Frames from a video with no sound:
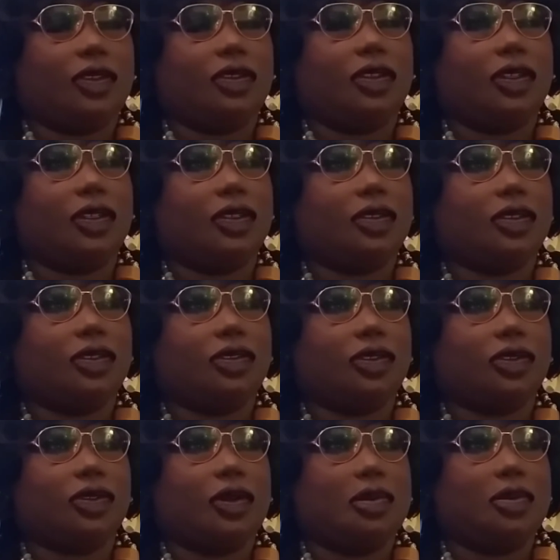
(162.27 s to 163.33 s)
it does, it's
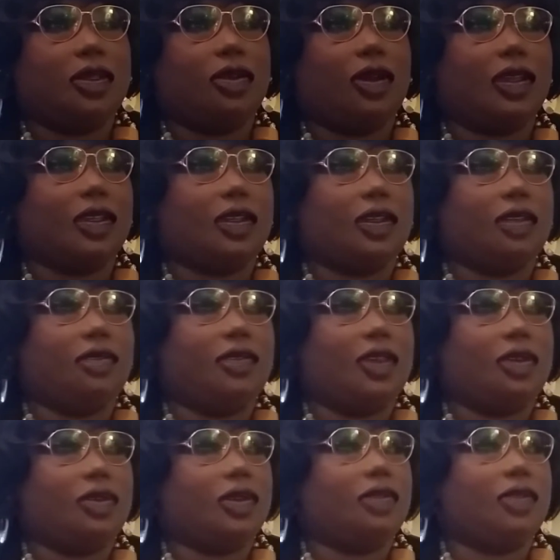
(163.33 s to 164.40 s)
just going to be like a
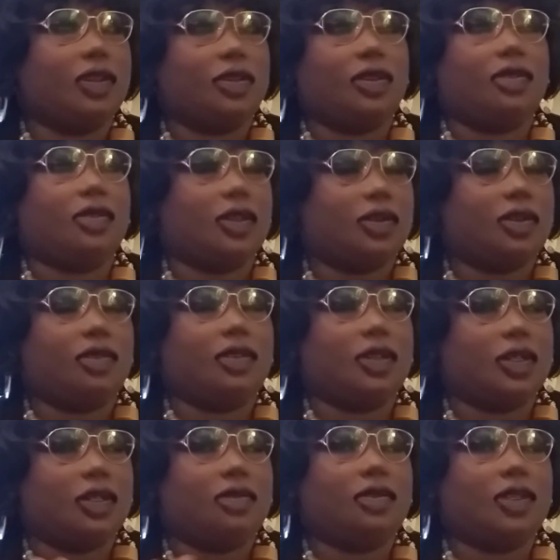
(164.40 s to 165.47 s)
very, very, very,
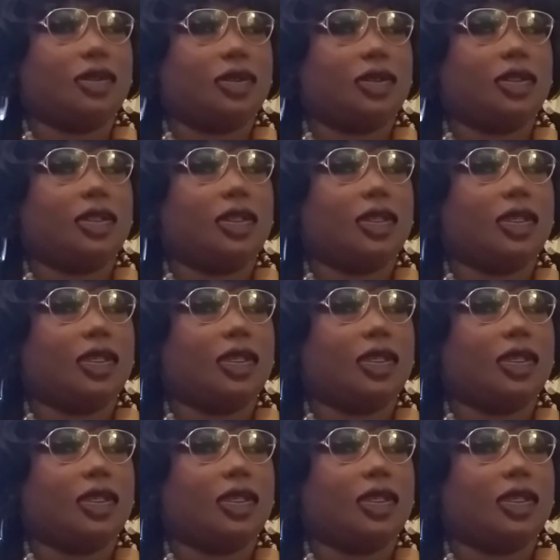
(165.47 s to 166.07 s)
very, very